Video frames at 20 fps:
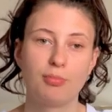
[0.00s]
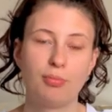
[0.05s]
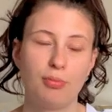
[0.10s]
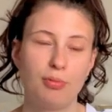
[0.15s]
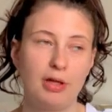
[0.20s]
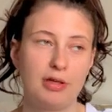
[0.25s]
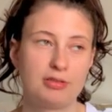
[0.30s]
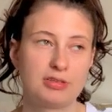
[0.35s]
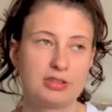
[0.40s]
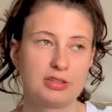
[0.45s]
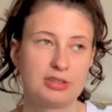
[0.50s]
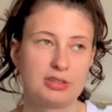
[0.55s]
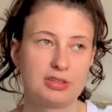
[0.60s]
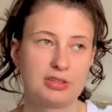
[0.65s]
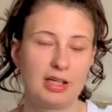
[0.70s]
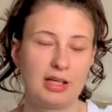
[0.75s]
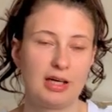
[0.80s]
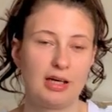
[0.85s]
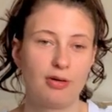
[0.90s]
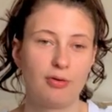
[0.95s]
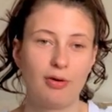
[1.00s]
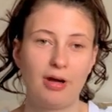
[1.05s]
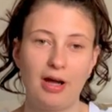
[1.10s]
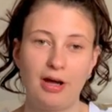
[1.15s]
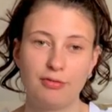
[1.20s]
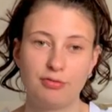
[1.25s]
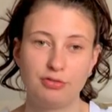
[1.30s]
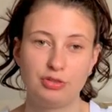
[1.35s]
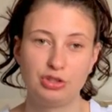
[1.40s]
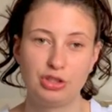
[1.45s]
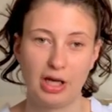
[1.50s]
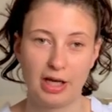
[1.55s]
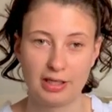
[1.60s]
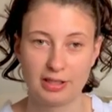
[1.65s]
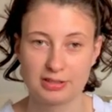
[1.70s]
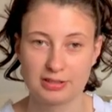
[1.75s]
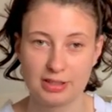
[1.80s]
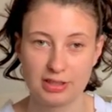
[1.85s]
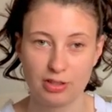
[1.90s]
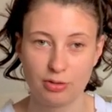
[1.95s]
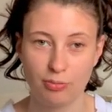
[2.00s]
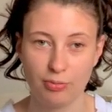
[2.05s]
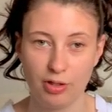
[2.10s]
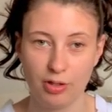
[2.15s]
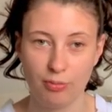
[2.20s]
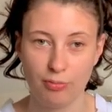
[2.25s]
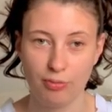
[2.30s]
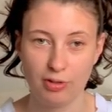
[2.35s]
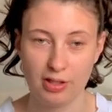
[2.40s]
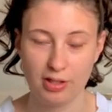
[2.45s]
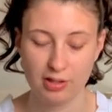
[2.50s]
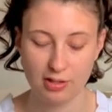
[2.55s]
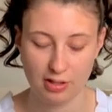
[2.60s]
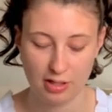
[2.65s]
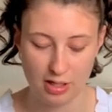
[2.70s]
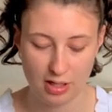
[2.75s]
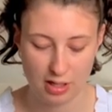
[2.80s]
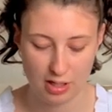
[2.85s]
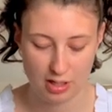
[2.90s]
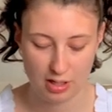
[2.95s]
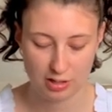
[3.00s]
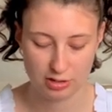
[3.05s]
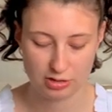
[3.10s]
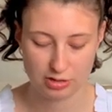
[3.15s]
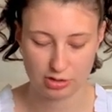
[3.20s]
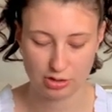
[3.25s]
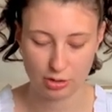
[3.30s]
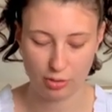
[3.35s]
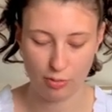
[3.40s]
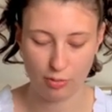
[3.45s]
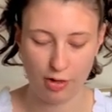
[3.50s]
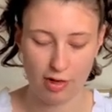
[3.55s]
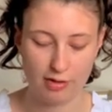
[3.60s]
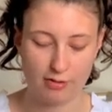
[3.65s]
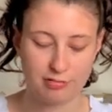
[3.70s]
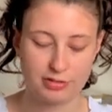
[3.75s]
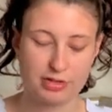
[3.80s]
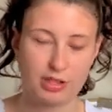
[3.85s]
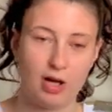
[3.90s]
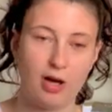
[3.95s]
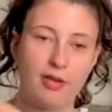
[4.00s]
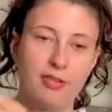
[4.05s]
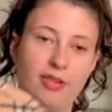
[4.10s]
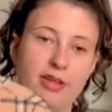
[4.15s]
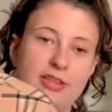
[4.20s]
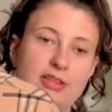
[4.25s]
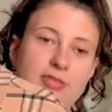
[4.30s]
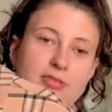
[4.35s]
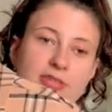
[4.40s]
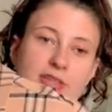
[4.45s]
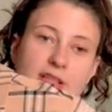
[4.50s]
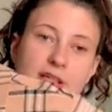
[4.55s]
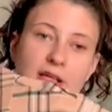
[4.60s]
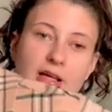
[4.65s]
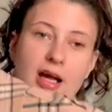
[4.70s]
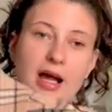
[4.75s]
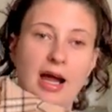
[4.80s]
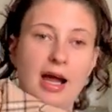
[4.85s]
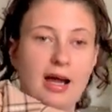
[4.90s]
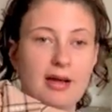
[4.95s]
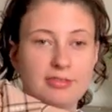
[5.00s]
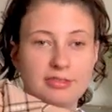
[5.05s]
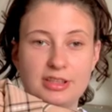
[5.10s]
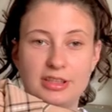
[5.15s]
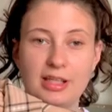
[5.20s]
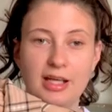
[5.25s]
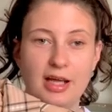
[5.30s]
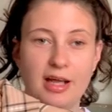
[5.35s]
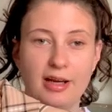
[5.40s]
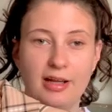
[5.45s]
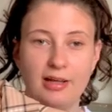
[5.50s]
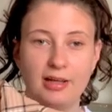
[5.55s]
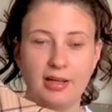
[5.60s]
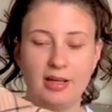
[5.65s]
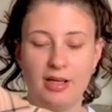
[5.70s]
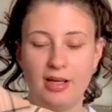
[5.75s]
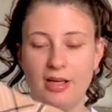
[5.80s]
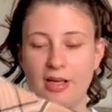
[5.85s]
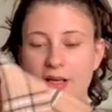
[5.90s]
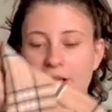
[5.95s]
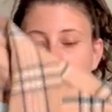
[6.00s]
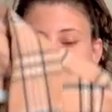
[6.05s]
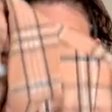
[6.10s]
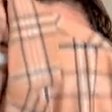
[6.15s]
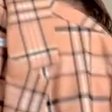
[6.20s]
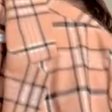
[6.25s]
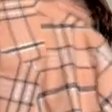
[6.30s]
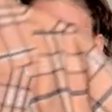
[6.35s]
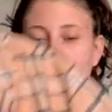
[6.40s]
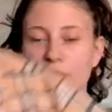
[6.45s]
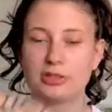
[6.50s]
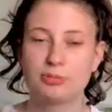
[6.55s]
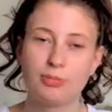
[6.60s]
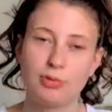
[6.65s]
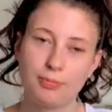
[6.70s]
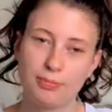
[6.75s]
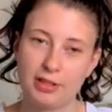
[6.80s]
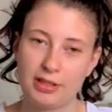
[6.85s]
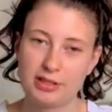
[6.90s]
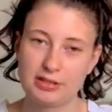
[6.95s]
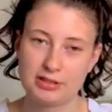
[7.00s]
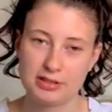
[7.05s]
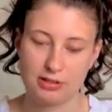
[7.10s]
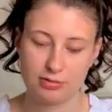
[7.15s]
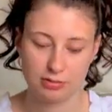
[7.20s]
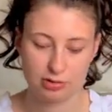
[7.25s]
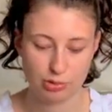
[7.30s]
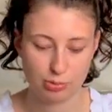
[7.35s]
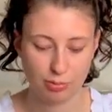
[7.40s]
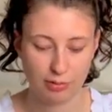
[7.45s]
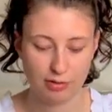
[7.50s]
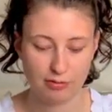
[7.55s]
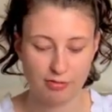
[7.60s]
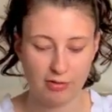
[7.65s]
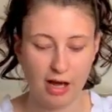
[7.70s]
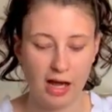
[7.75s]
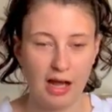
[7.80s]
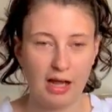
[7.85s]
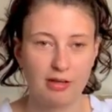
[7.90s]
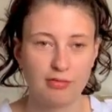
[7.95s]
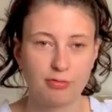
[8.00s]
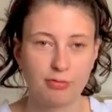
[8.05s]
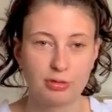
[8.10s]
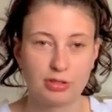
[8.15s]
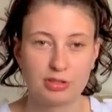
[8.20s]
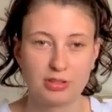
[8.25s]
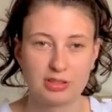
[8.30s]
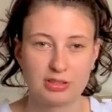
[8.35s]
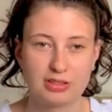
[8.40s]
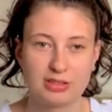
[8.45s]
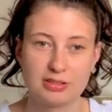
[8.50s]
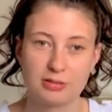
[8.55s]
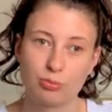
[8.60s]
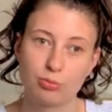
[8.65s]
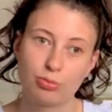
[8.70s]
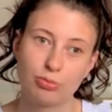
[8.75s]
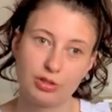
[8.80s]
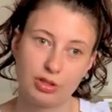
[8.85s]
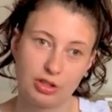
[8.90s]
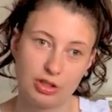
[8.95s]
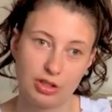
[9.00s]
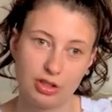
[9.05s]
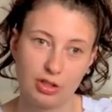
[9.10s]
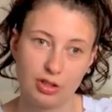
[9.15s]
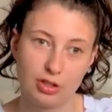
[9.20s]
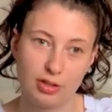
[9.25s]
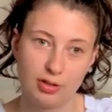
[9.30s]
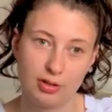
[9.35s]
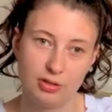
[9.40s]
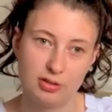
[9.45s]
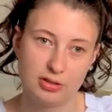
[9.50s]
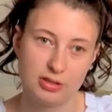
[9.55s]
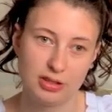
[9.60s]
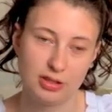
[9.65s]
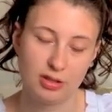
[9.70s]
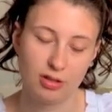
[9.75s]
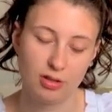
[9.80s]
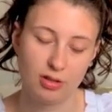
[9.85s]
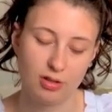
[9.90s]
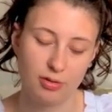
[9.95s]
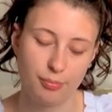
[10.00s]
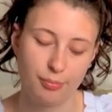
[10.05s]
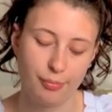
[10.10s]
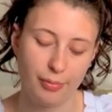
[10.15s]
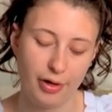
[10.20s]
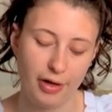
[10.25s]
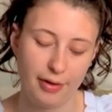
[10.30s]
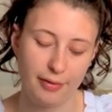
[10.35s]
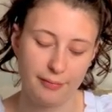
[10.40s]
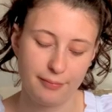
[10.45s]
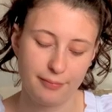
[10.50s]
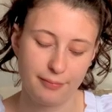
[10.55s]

blouses that I don't have jackets I can wear it with. So I saw this and was like, I have to get it. It was more pricey. It was twenty-five dollars, which is still a really good deal, but